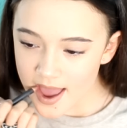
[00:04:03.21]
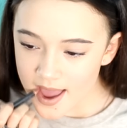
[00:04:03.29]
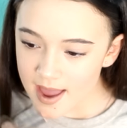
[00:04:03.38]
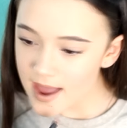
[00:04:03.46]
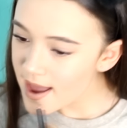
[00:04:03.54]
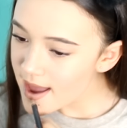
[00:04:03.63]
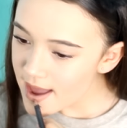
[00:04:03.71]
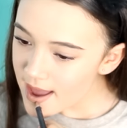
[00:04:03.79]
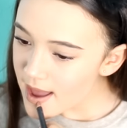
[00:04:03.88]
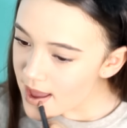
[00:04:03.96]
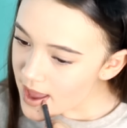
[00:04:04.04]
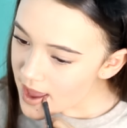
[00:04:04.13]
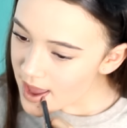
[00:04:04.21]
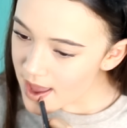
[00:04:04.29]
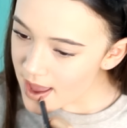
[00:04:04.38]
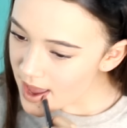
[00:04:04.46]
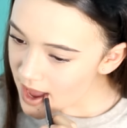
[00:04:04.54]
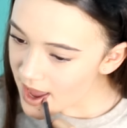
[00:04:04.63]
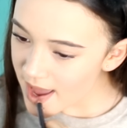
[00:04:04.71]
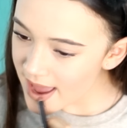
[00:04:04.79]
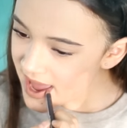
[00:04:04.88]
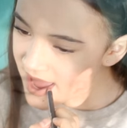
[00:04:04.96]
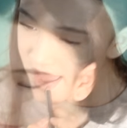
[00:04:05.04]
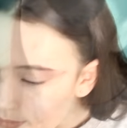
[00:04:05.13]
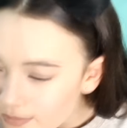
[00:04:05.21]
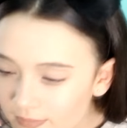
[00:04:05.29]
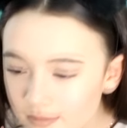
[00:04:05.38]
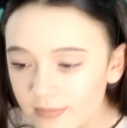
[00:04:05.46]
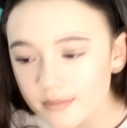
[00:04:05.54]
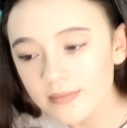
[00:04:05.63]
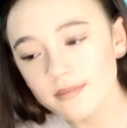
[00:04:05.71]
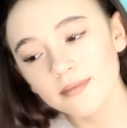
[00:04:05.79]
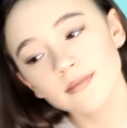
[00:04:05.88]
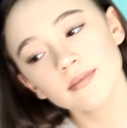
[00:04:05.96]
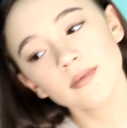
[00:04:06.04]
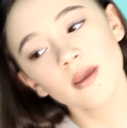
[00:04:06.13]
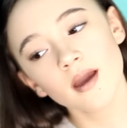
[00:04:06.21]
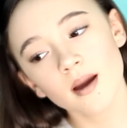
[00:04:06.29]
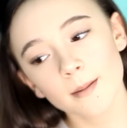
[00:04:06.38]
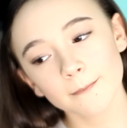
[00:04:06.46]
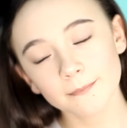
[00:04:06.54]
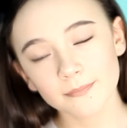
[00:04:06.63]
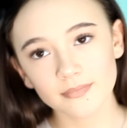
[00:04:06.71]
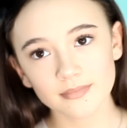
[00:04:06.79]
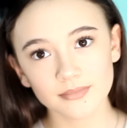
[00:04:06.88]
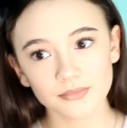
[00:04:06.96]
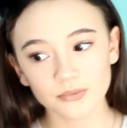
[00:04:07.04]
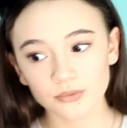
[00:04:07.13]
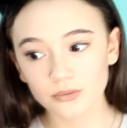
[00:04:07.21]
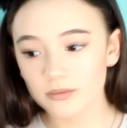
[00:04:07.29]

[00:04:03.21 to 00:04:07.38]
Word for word: And I'm just going to outline my outer lips, if that makes any sense.